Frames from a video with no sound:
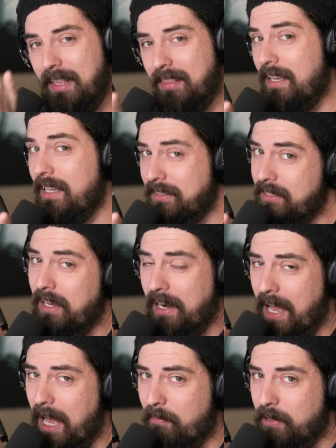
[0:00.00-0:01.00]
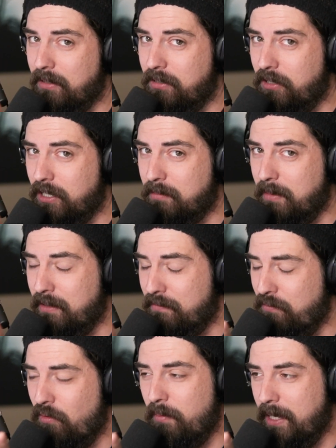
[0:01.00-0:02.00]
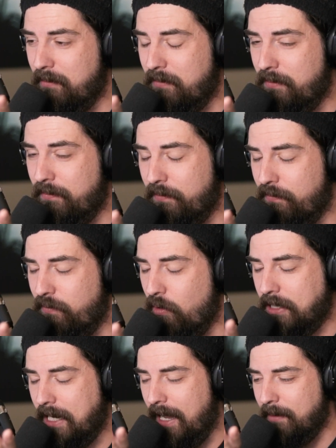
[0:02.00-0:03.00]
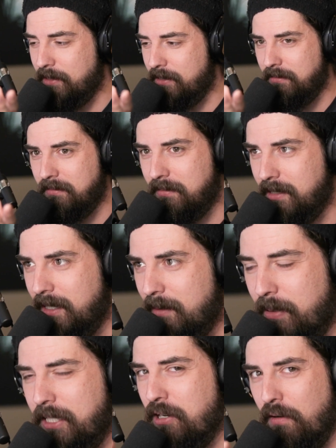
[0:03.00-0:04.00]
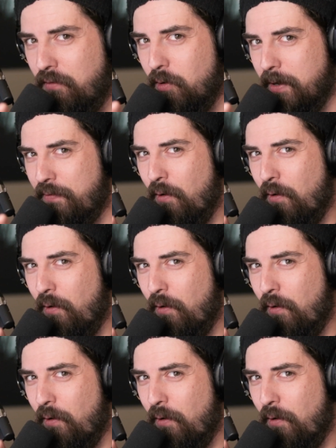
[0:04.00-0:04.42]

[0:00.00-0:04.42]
I think it's gonna happen. Trust me. Fool me four times please don't fool me